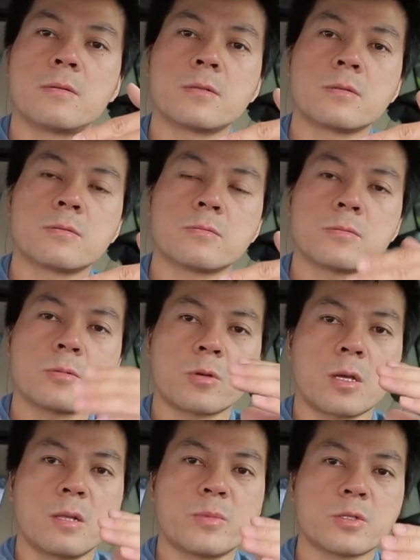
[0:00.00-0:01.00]

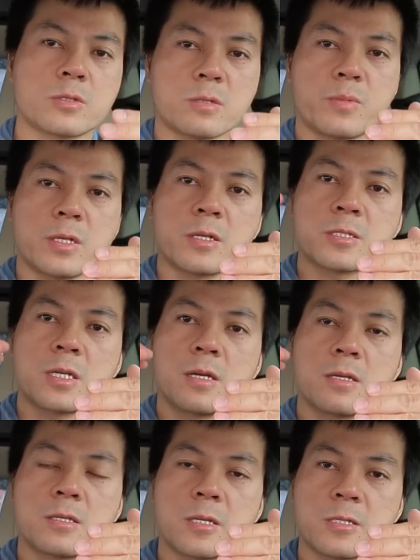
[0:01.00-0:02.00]
Okay, let me just explain. Let's
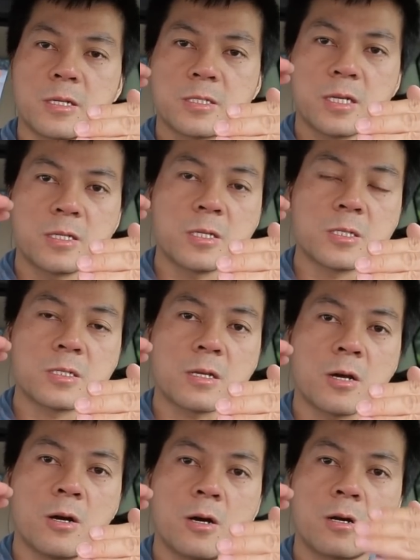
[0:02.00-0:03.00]
say this is the
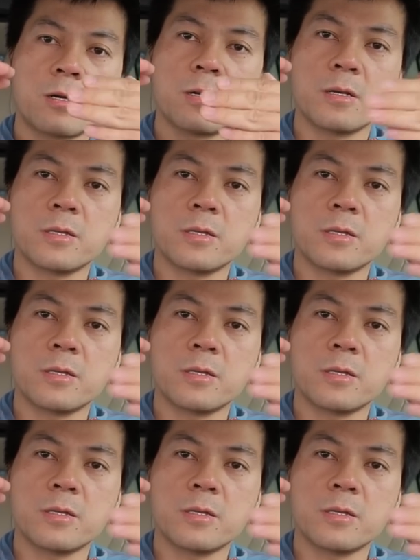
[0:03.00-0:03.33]
car,